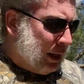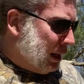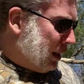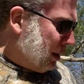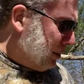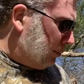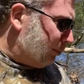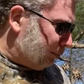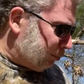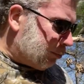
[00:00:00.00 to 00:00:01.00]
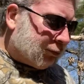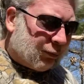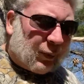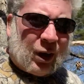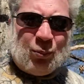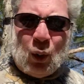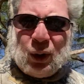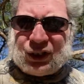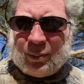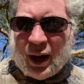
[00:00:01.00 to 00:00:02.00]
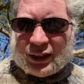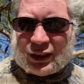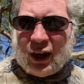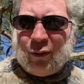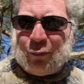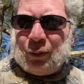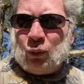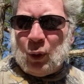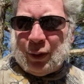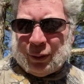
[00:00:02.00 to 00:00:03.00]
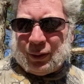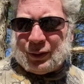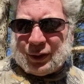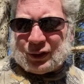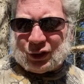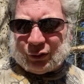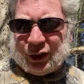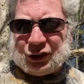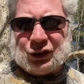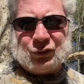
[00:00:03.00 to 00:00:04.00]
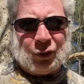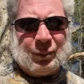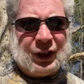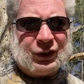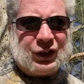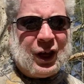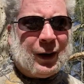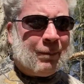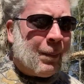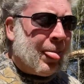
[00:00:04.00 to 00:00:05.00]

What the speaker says: poison myself with the secretions from their skin.